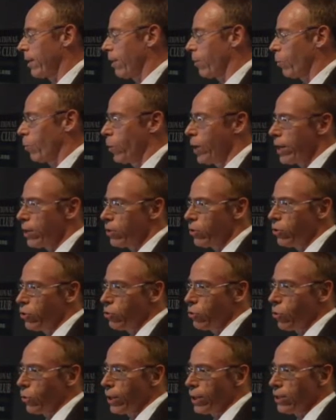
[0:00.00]
when are you
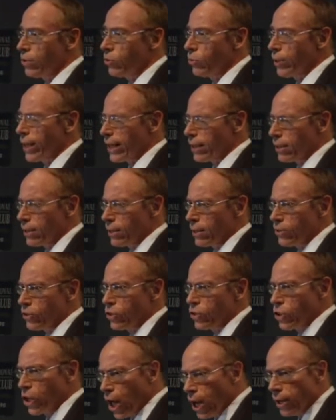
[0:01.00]
going to get this
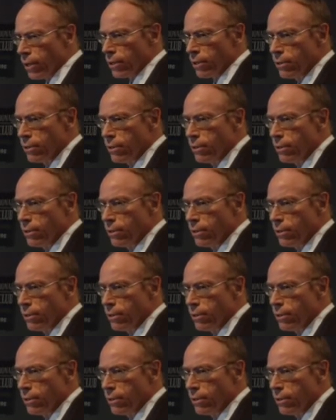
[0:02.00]
done?